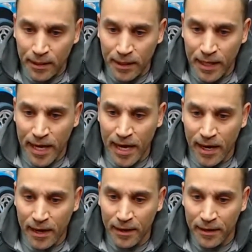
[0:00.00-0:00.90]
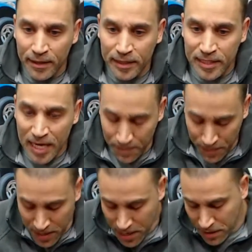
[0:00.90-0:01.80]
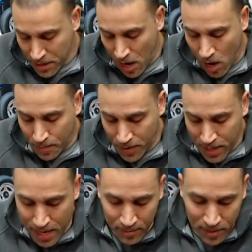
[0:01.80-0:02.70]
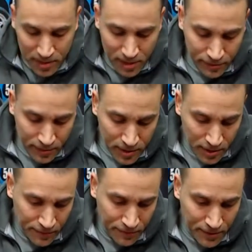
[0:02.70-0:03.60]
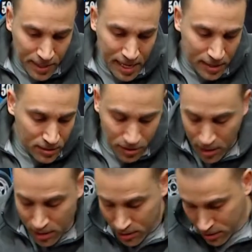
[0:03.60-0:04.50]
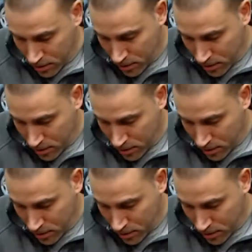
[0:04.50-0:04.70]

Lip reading: Yeah, JP, the RPM stuff's good for that truck.